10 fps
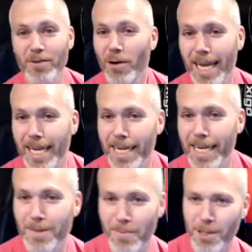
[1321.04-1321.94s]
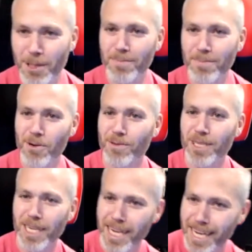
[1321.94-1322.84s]
throw a leg kick and the person
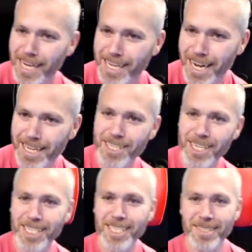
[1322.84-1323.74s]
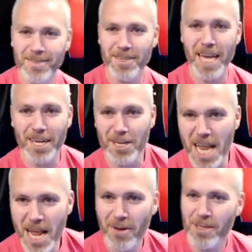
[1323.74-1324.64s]
moves, and you cut a
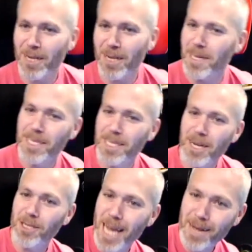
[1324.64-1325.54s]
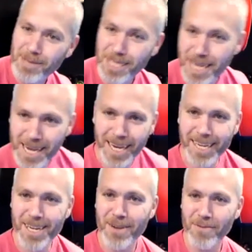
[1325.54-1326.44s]
knee or something, and your toe snaps, and
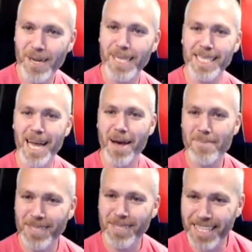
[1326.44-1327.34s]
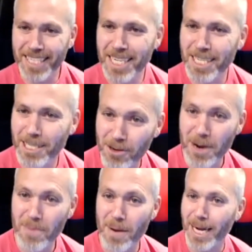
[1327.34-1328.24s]
you can feel it snap, and you just straighten
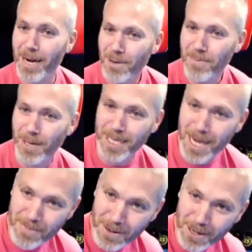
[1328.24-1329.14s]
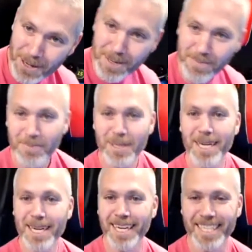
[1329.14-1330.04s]
it back up, put a bit of tape on it,
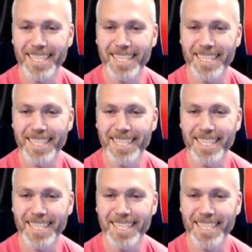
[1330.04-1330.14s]
and